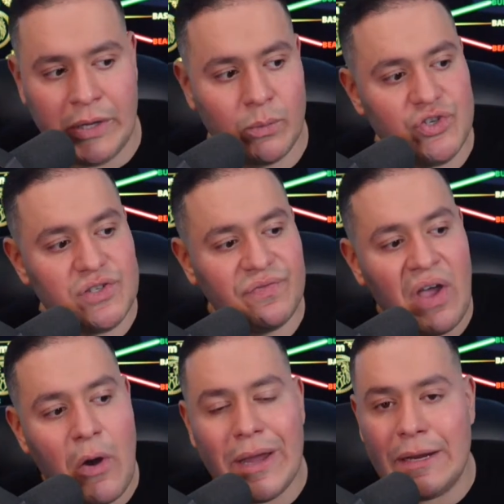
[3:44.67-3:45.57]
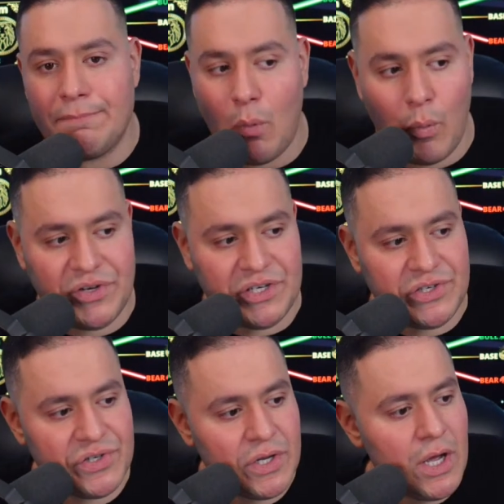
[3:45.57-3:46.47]
which is very
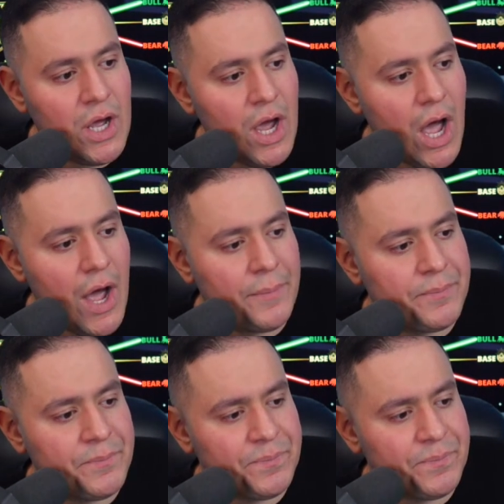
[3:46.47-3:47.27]
important um,